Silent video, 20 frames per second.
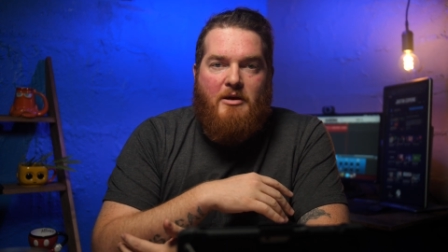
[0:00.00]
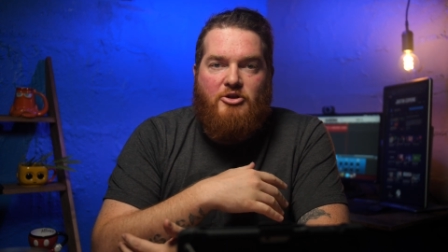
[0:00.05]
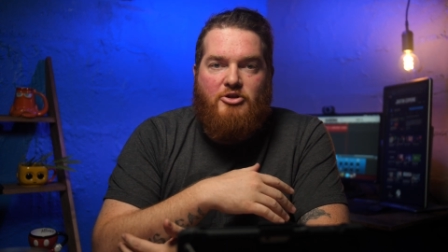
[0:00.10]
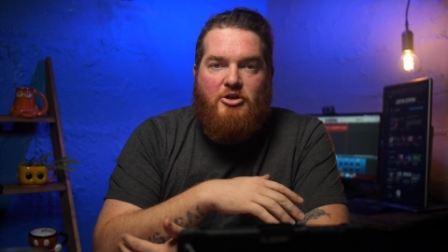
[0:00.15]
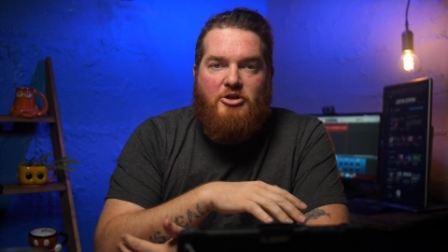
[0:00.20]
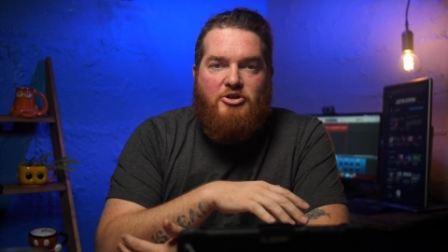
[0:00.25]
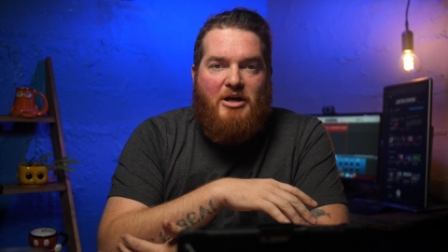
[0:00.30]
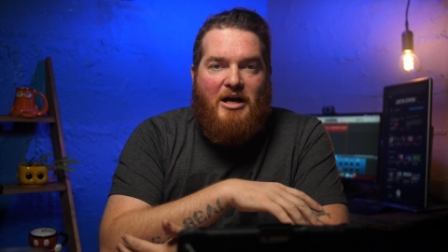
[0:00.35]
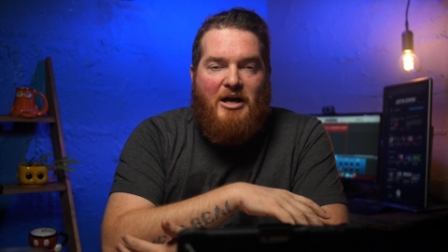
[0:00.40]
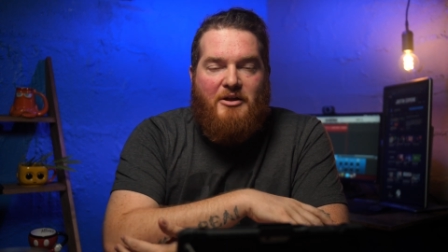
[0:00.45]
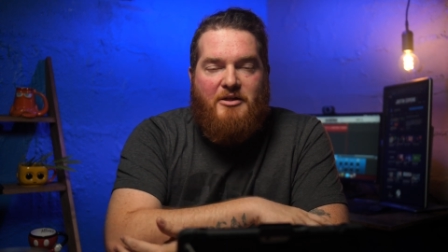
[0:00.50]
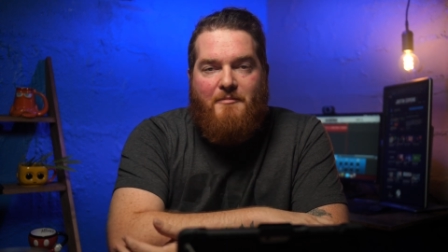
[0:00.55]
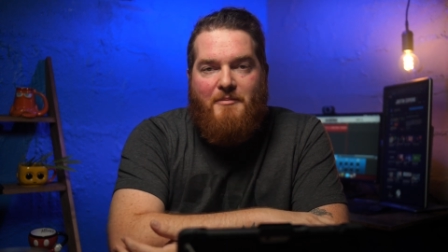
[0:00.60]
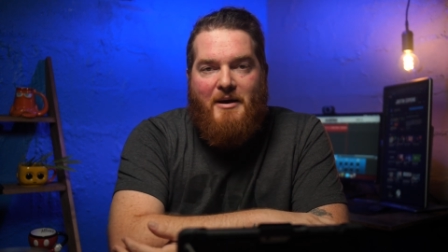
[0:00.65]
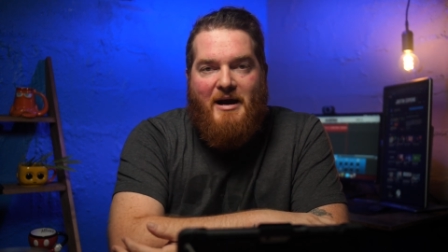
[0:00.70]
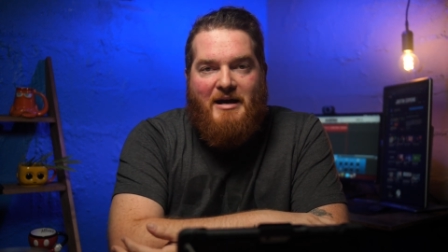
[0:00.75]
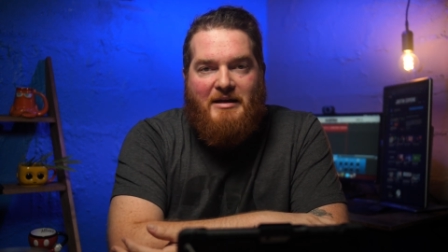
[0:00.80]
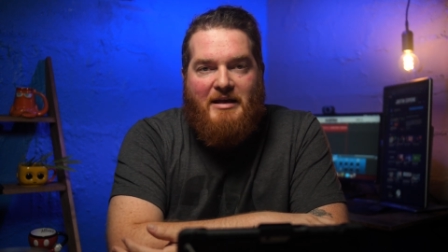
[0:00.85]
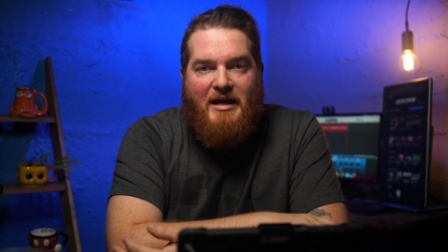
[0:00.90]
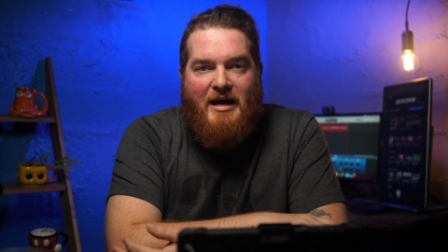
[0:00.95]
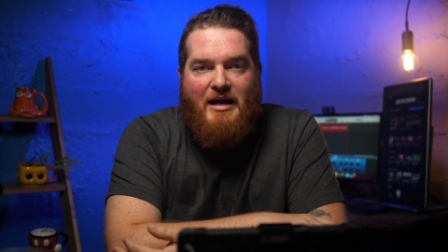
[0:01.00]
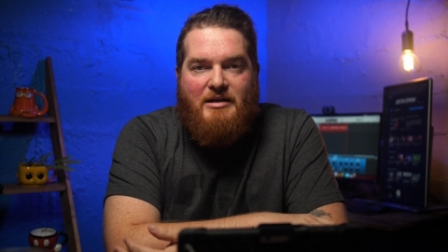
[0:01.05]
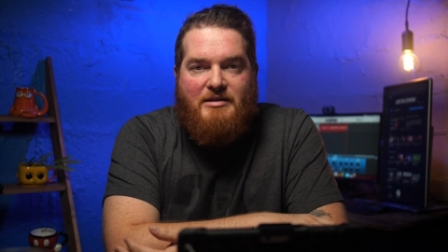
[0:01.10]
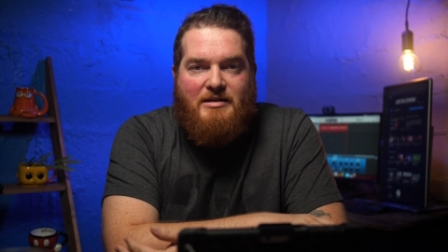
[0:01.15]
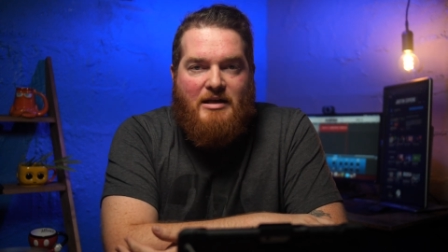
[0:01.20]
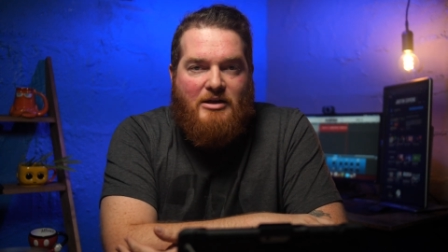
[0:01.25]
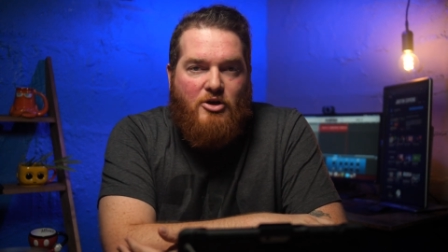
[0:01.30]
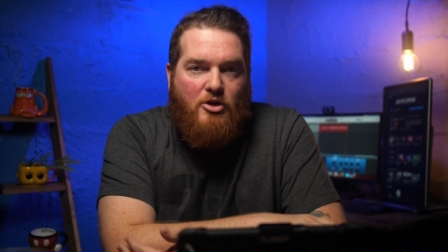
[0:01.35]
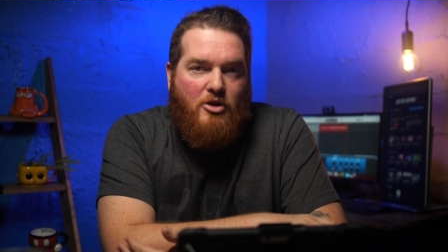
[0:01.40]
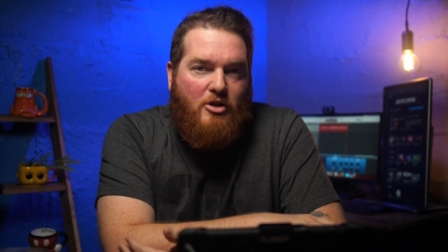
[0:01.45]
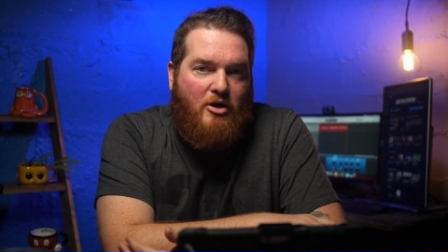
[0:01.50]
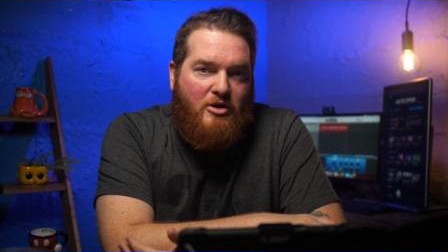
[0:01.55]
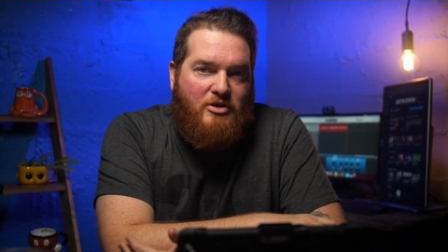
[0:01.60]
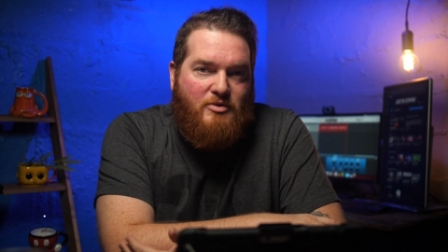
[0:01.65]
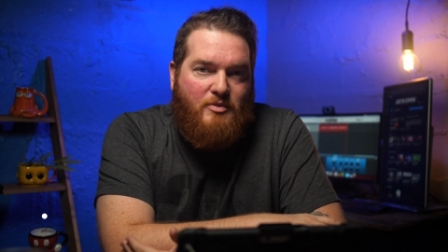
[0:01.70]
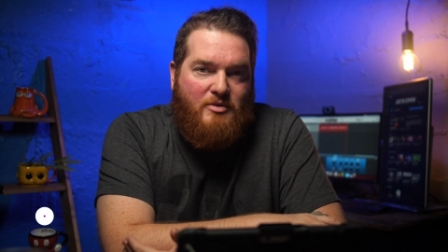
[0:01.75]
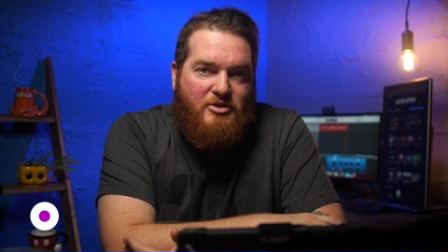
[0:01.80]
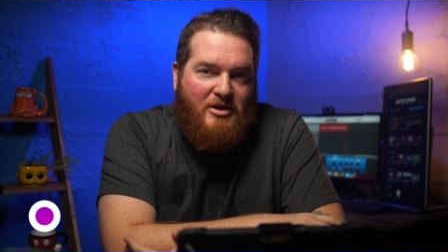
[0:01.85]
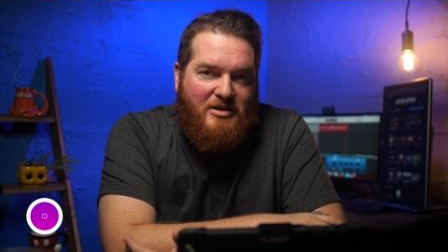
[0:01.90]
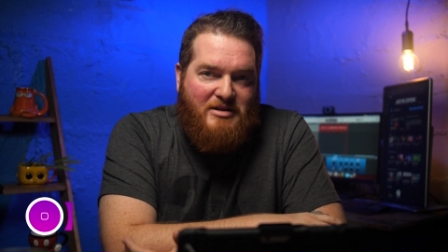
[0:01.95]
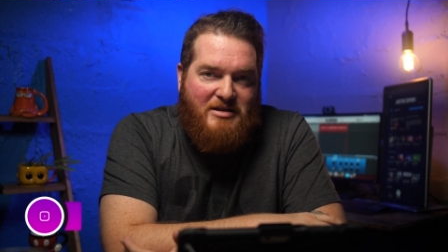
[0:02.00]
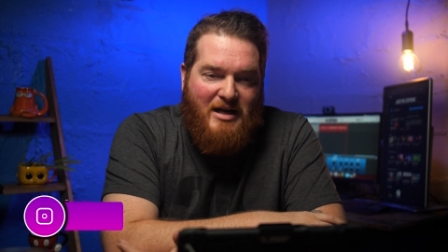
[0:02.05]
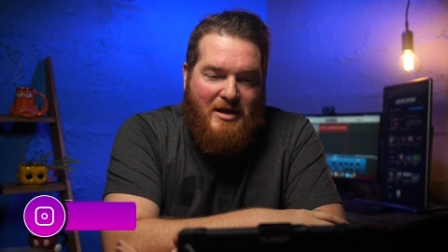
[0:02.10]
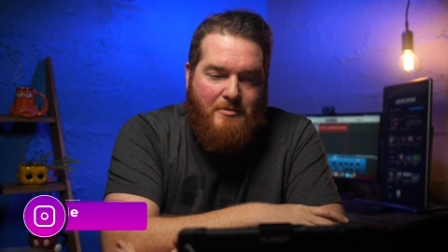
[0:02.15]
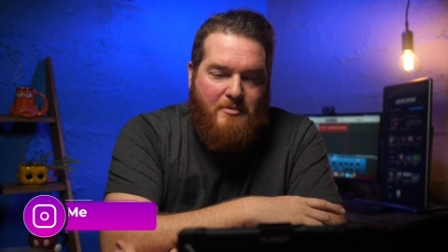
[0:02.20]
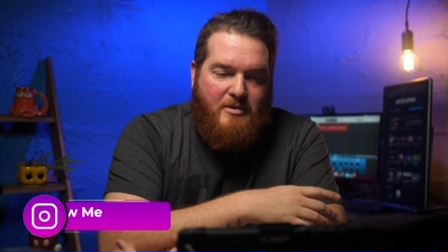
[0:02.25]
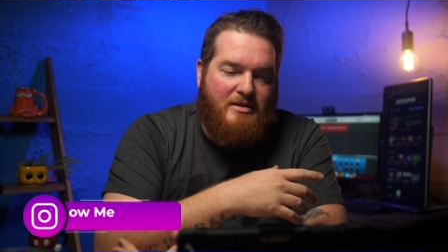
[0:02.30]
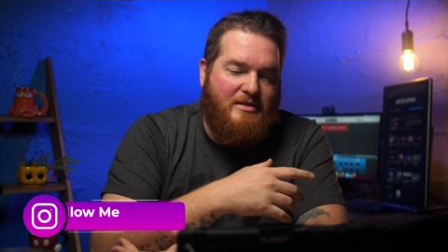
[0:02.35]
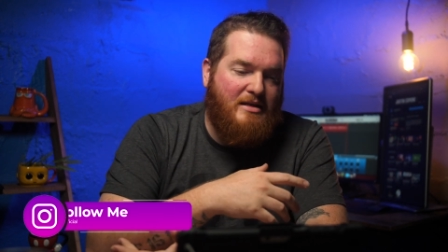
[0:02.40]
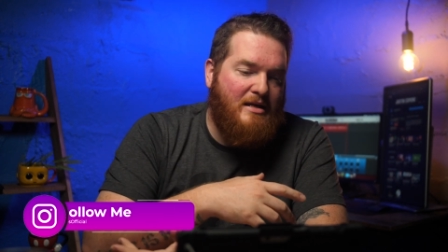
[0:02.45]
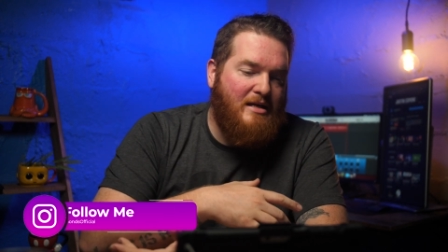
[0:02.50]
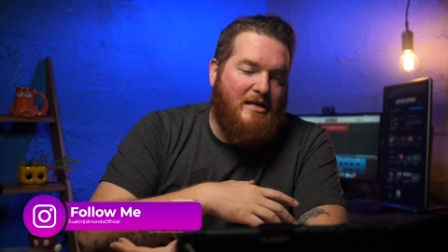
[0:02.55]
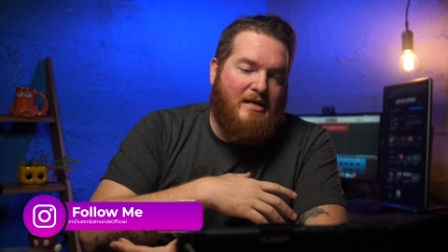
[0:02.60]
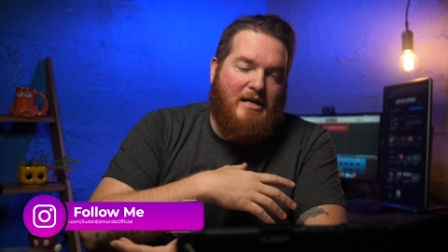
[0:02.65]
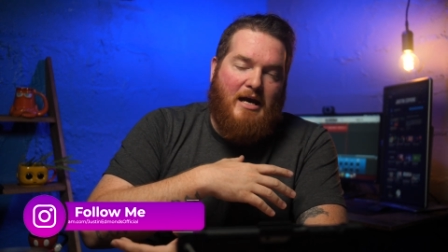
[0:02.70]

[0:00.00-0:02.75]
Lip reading: Make sure you check out the podcast, Technical Arts with Justin Edmonds.